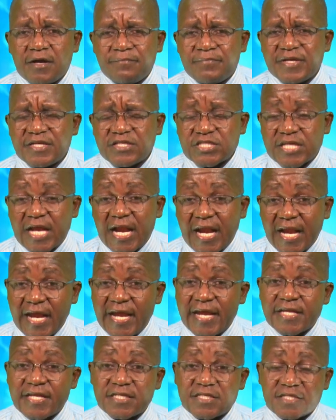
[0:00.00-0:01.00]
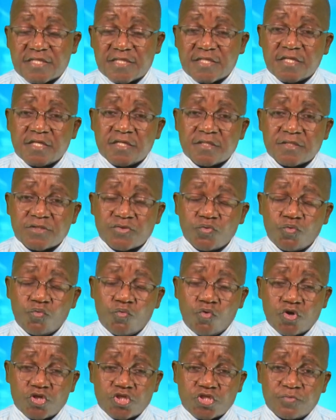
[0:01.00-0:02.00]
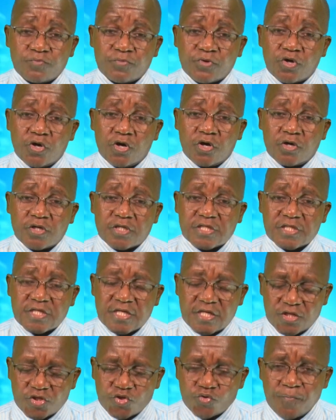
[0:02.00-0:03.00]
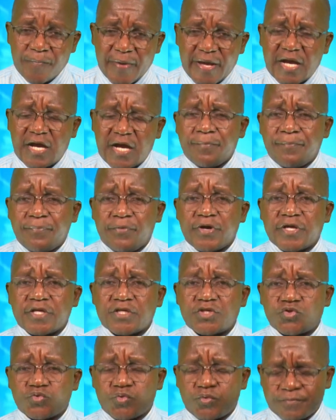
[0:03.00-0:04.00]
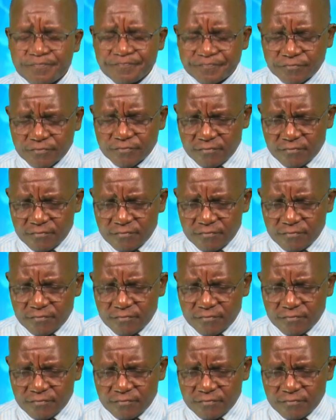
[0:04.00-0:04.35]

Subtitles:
been challenged to worship God, to make a point to